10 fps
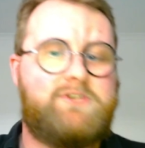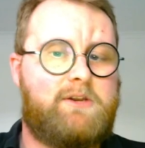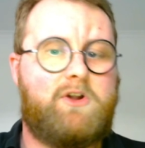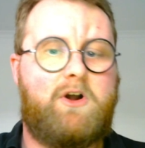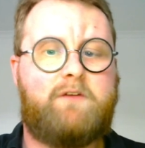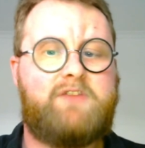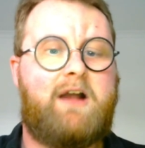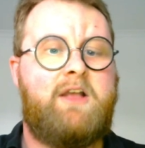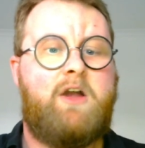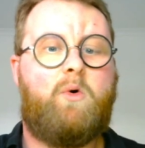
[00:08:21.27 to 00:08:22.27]
look
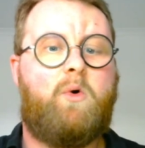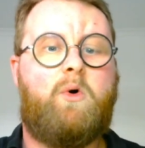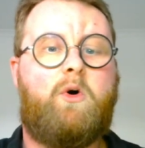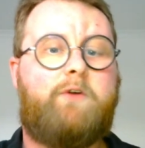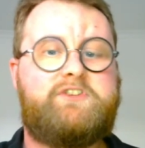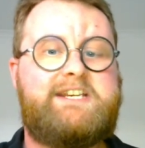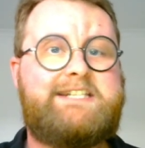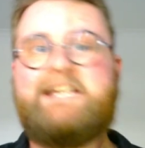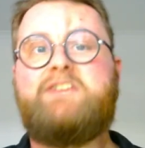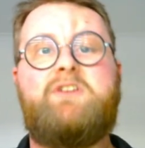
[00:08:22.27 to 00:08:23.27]
after, or obviously,
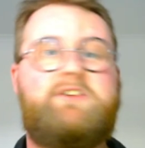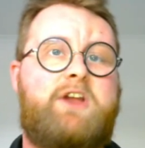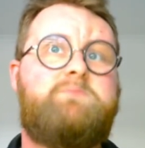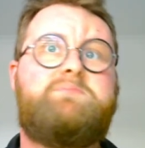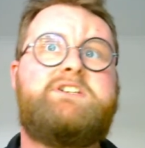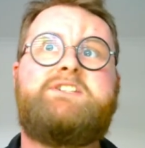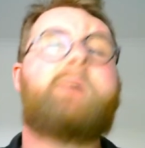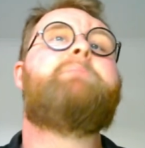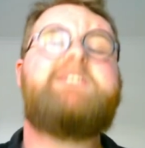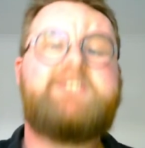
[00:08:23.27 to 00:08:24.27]

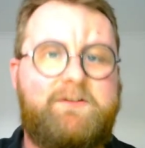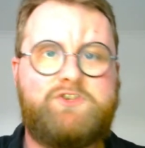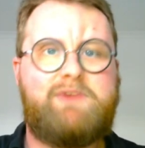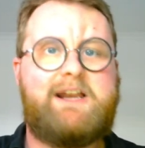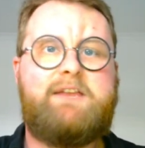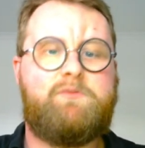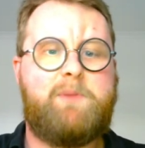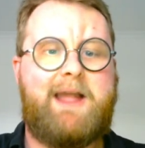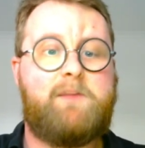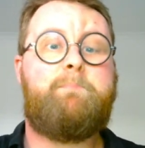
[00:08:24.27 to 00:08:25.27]
dumping stuff directly from
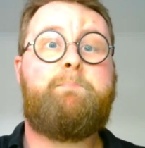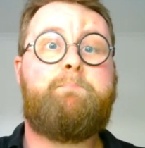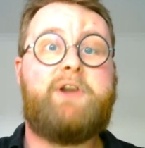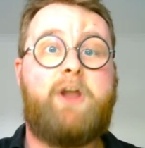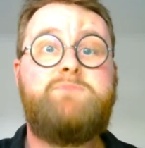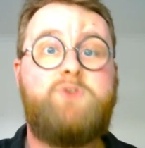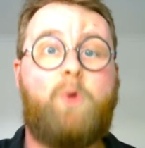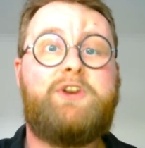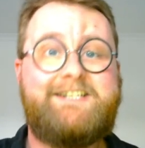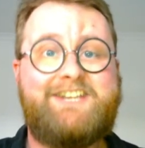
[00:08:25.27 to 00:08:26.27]
your bank. But I'm
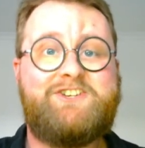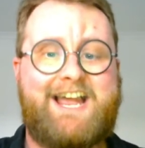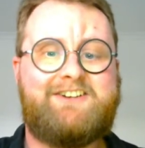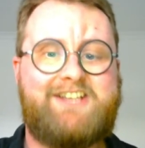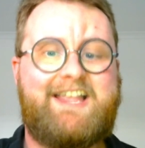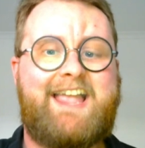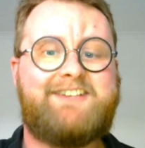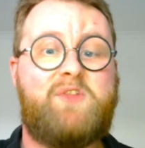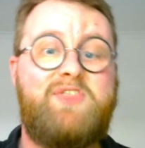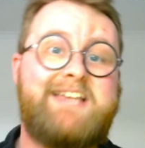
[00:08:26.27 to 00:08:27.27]
not going to teach you how to suck
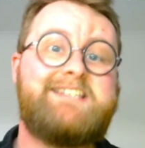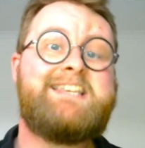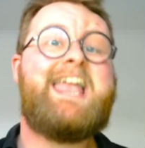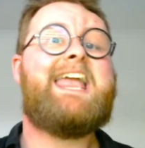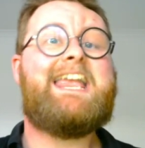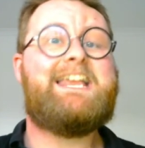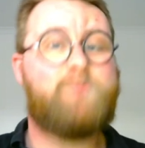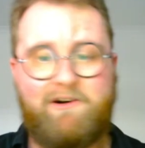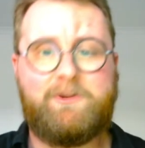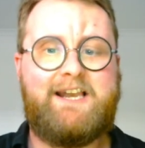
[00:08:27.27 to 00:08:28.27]
eggs. So this
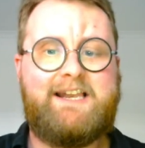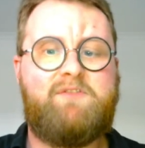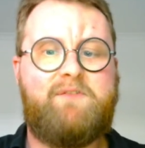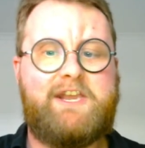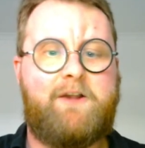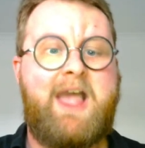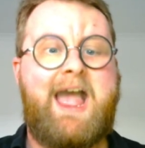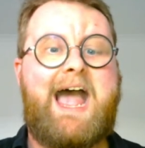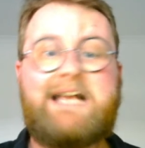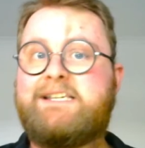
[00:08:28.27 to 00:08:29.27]
is where I'm going to leave the video.
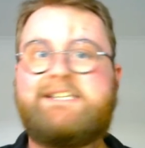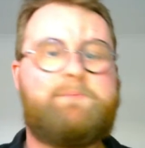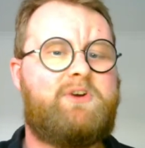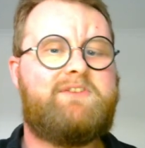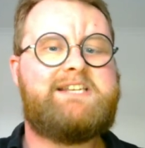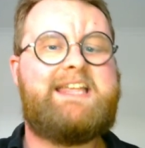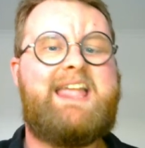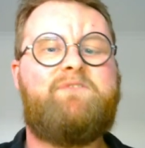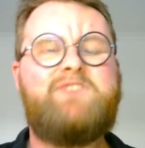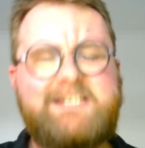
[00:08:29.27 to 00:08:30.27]
As I said
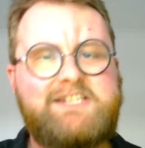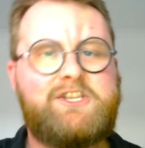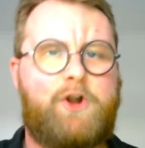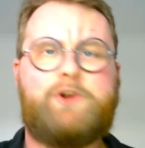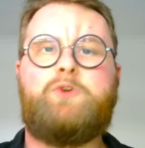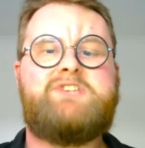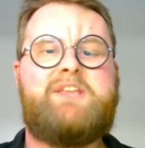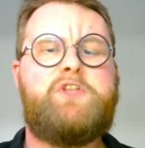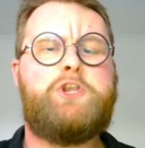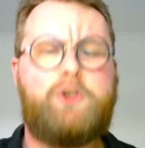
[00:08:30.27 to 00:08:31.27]
previously, if this is the kind of
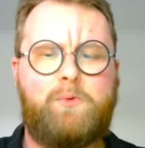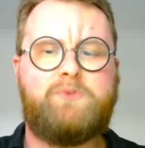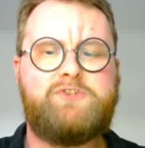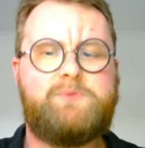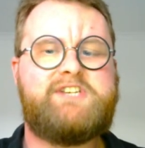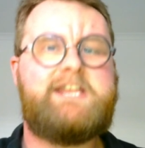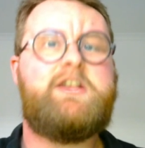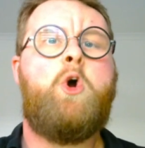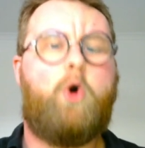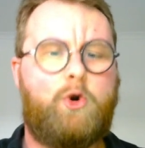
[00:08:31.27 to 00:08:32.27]
content that you want to
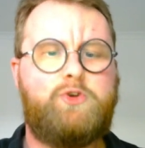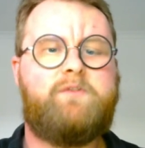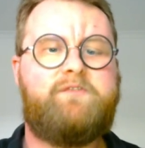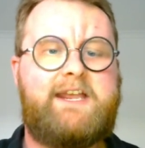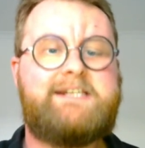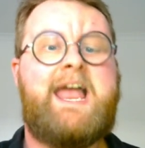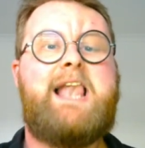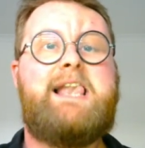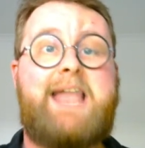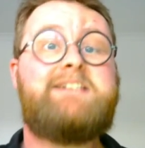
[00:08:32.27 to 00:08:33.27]
see on your feed,
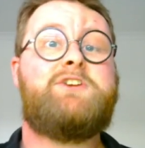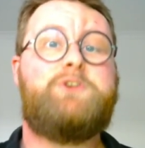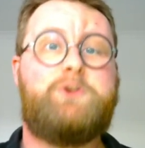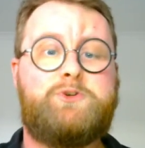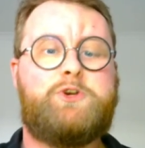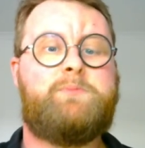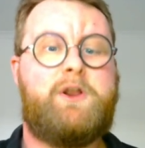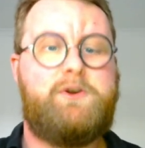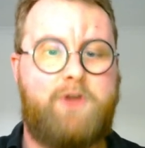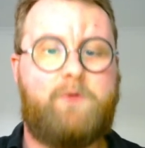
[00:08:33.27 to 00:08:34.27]
let
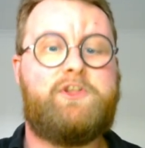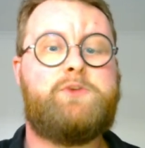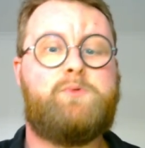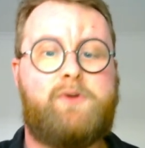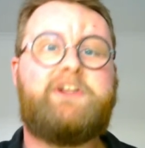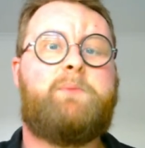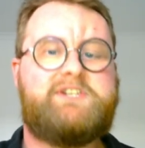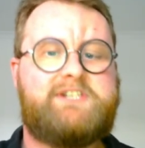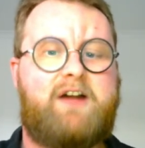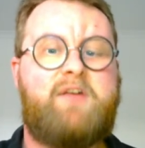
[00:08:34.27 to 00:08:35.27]
YouTube know that you like my
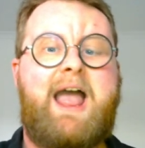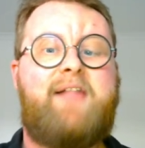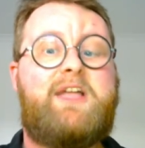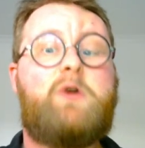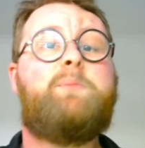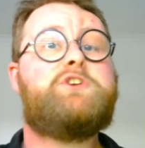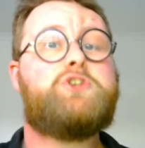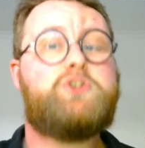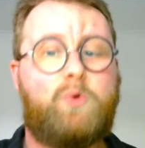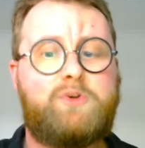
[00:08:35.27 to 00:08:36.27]
stuff, and they will be
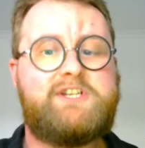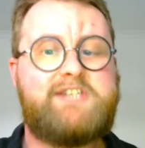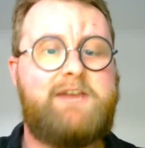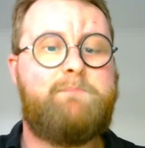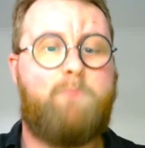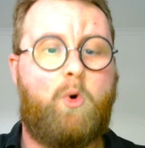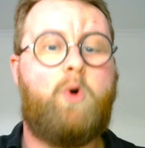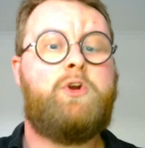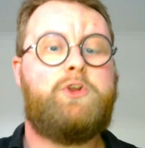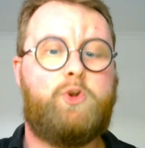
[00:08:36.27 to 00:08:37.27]
sure to send
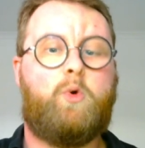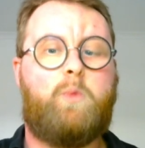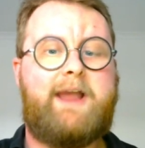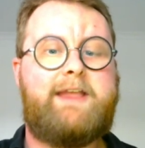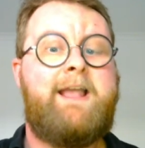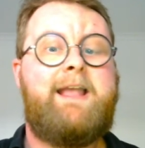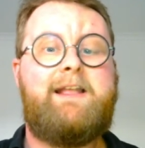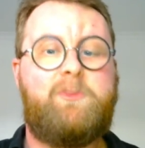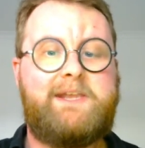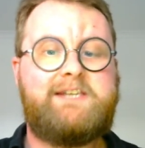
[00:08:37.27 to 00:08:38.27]
more your way.
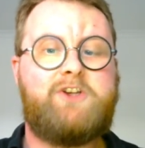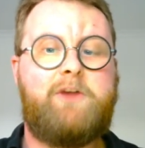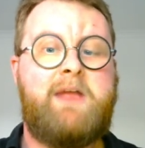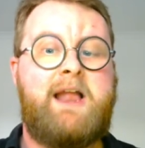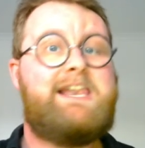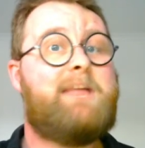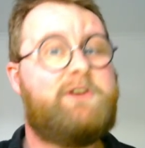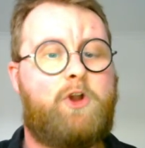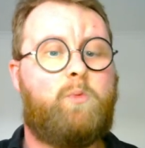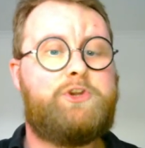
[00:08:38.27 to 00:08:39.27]
In the meantime, let
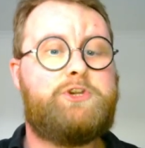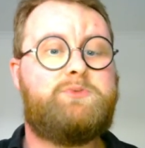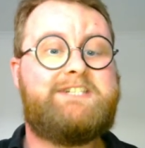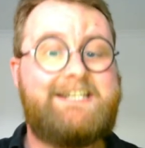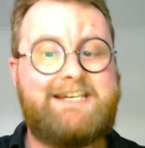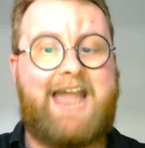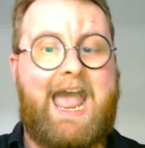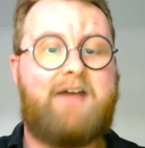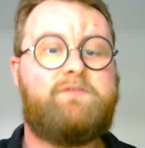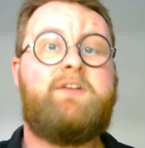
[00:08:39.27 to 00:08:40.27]
me know what you didn't
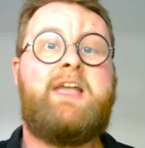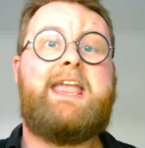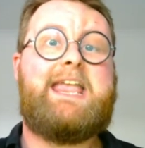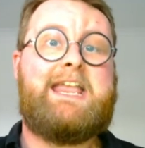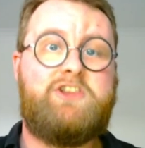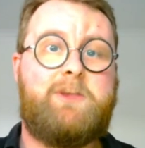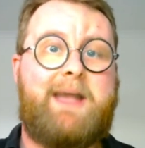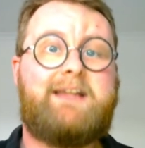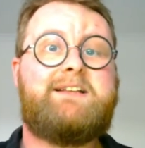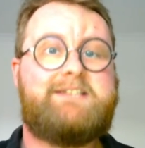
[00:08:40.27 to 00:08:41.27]
have in your
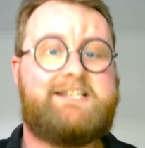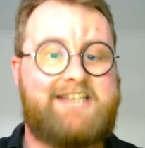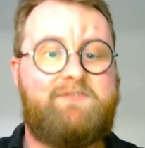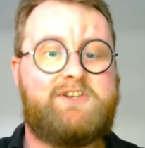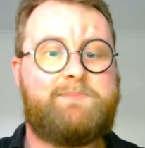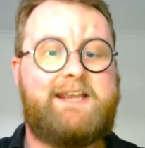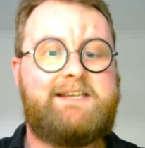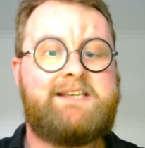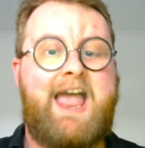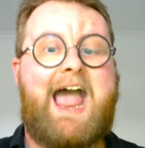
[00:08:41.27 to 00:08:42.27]
bank to save your
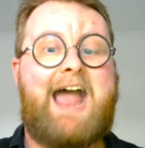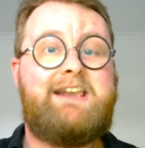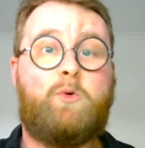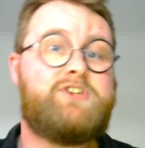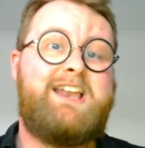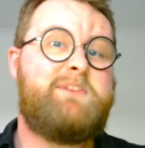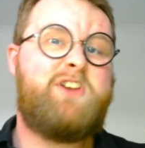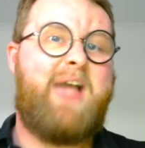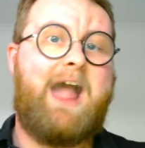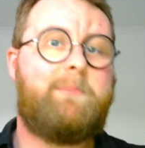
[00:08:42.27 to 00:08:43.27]
space, and also let me
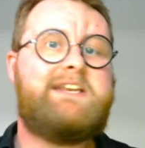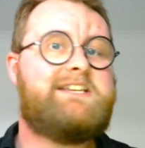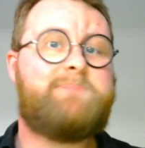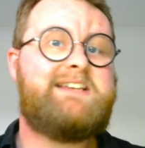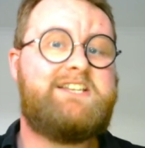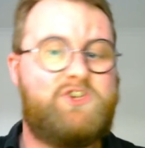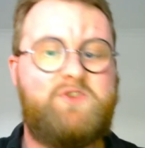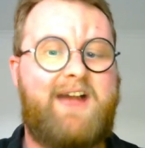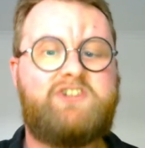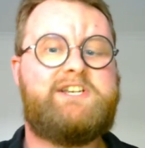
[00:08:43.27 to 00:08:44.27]
know how many spaces
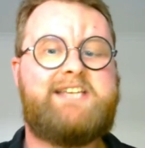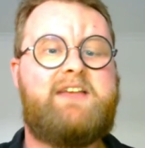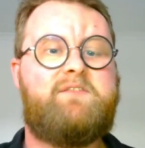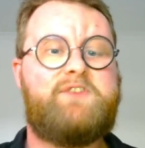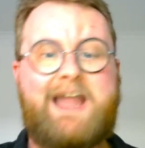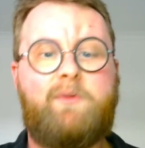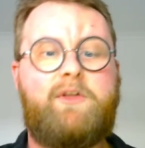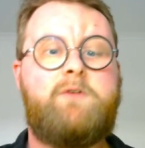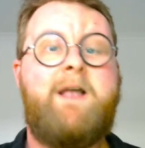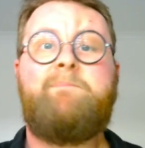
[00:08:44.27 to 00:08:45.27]
you've actually saved. For now
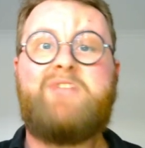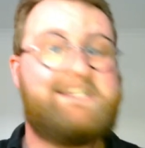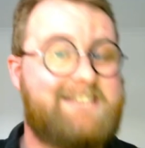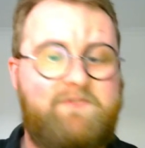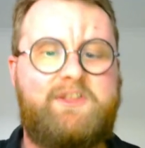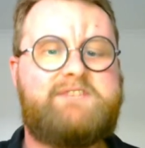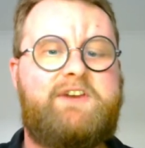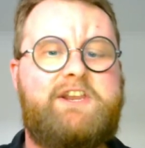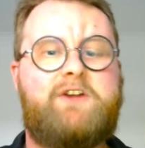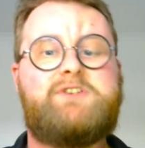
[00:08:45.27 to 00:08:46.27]
though, that's it for this
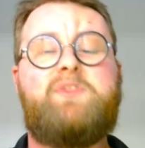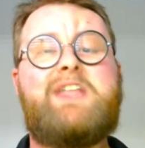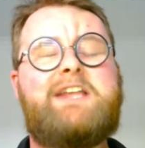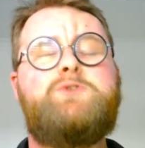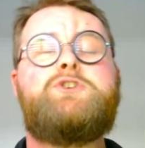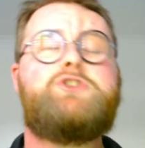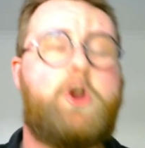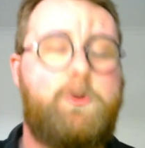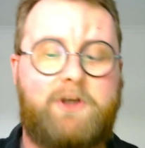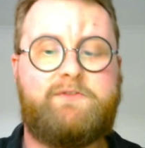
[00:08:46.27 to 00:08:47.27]
video, so thank you
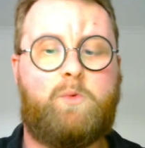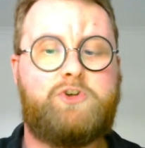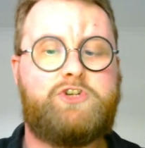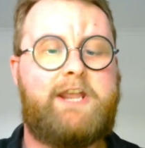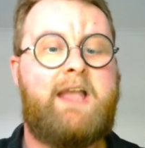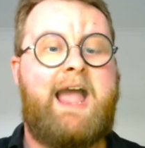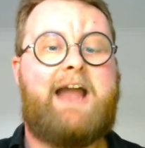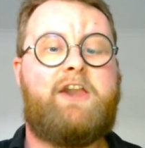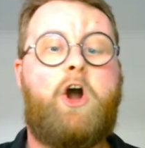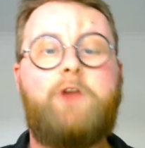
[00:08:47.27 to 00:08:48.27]
so much for watching,
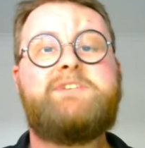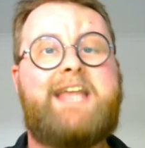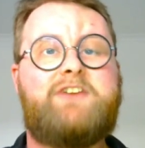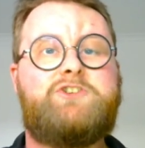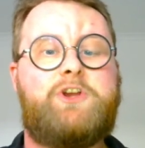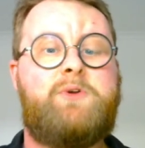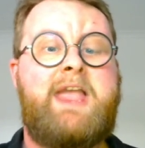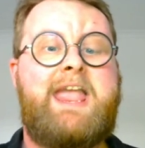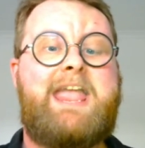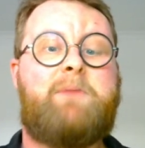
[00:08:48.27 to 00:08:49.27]
and I hope to catch you
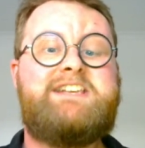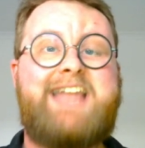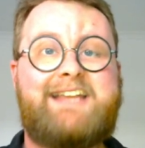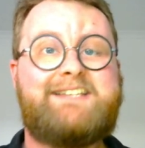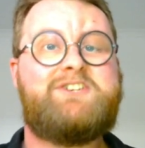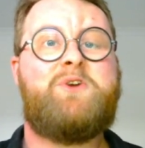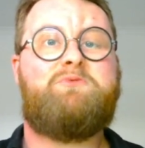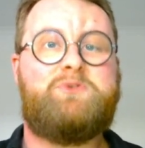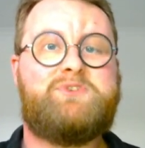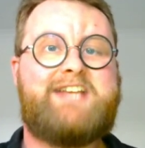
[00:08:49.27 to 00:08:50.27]
in my next
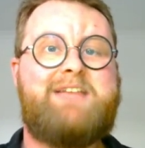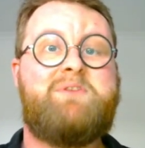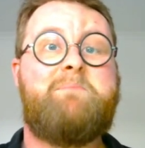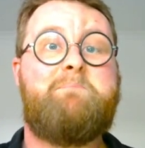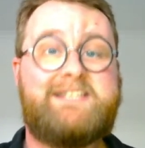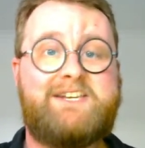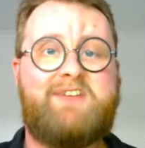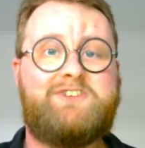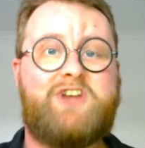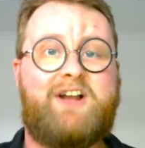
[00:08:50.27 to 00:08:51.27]
RuneScape
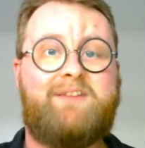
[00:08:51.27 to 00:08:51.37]
misadventure.